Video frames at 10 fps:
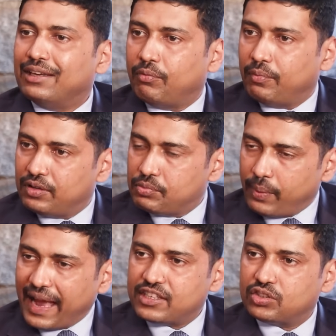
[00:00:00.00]
the
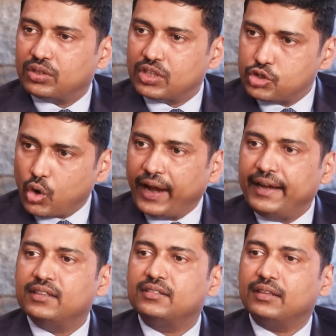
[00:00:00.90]
patches on the
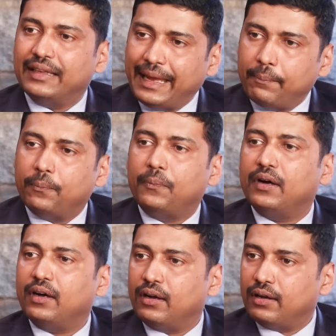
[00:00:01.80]
joints, lip,
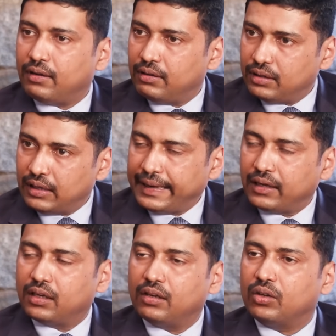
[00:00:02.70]

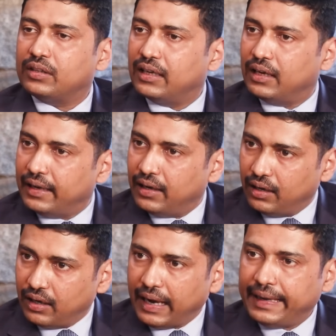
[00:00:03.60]
like on the
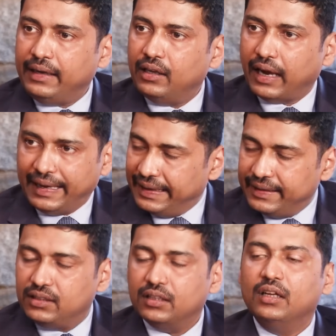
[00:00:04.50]

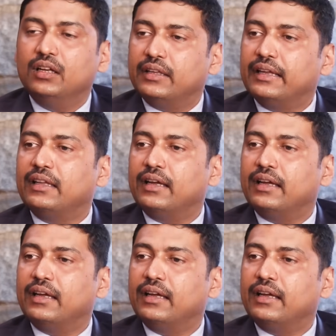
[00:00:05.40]
eyelid, then